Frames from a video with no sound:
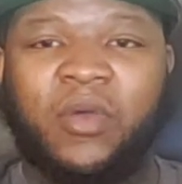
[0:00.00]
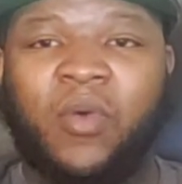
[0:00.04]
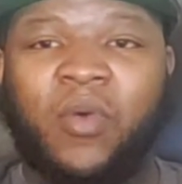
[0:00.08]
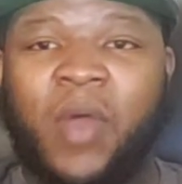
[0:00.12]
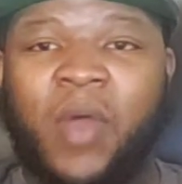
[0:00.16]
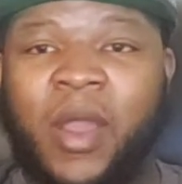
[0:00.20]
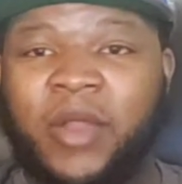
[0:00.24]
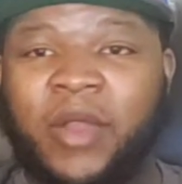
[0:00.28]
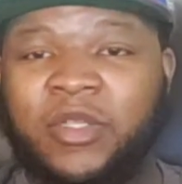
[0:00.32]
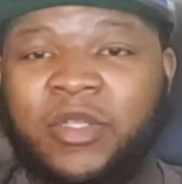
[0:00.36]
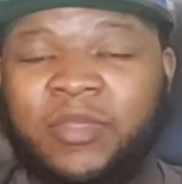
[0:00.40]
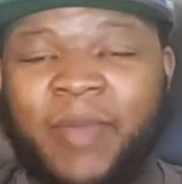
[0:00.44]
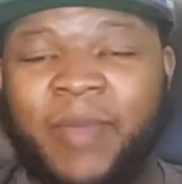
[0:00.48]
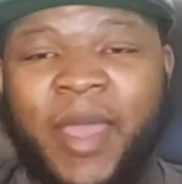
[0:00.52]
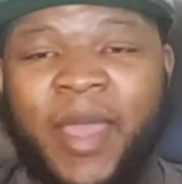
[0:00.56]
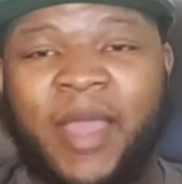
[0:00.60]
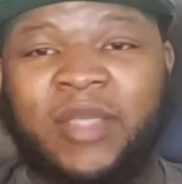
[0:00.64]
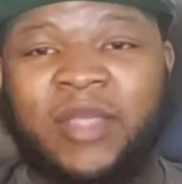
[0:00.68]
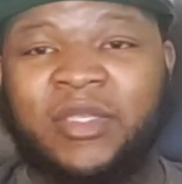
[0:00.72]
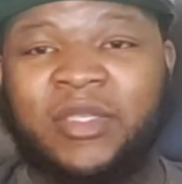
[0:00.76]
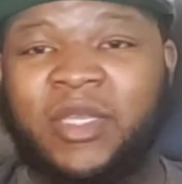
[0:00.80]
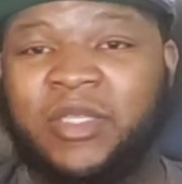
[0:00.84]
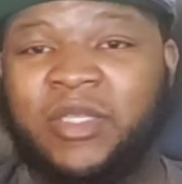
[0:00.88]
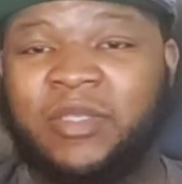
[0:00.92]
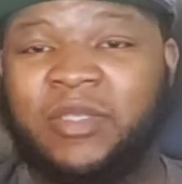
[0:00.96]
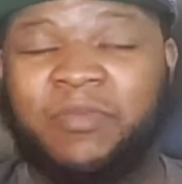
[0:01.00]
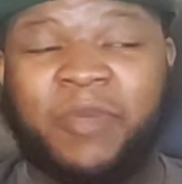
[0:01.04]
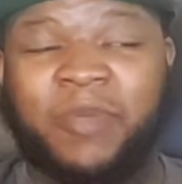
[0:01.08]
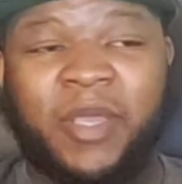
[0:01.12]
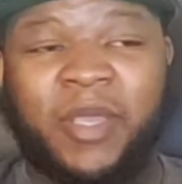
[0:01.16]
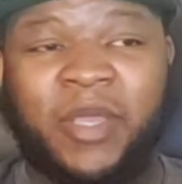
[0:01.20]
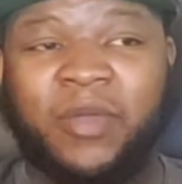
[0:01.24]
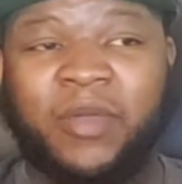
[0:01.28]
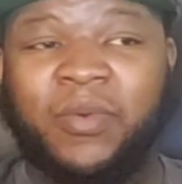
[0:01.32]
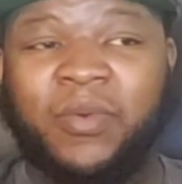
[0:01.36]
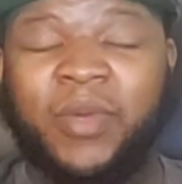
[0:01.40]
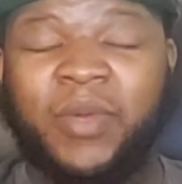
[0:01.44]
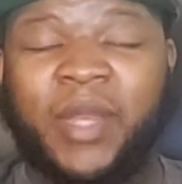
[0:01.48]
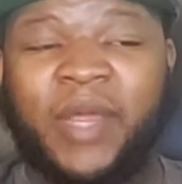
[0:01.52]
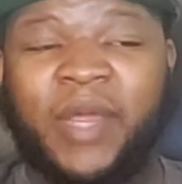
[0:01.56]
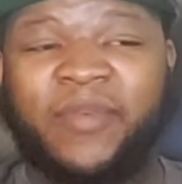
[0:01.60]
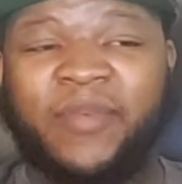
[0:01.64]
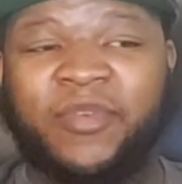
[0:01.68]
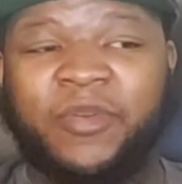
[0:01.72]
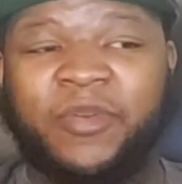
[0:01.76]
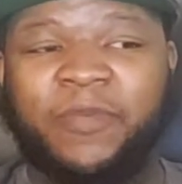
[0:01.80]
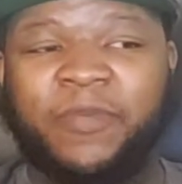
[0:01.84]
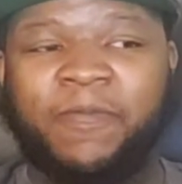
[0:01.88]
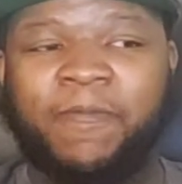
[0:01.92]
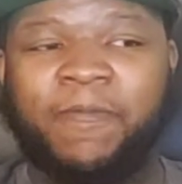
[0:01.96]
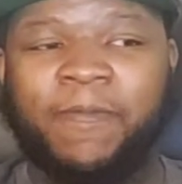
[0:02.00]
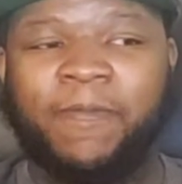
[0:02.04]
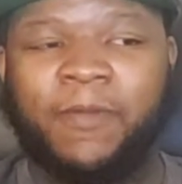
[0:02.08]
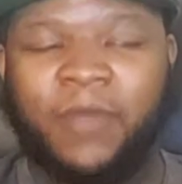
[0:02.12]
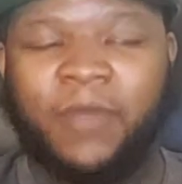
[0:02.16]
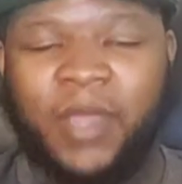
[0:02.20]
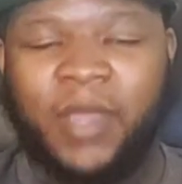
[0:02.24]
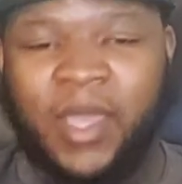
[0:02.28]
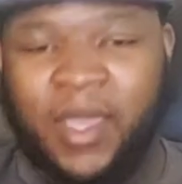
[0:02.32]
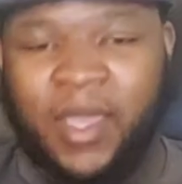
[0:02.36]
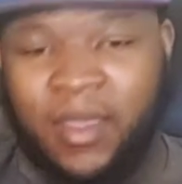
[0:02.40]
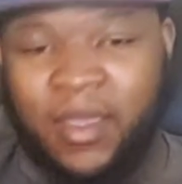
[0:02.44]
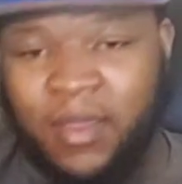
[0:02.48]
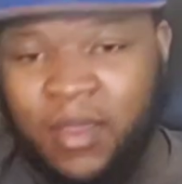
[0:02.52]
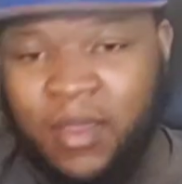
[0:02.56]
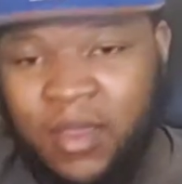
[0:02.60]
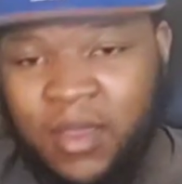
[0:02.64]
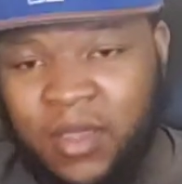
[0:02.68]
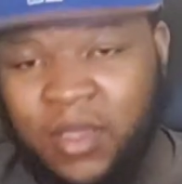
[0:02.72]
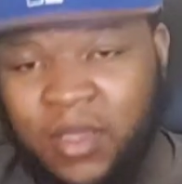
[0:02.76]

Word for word: acquire some assets, a pick or whatever, okay?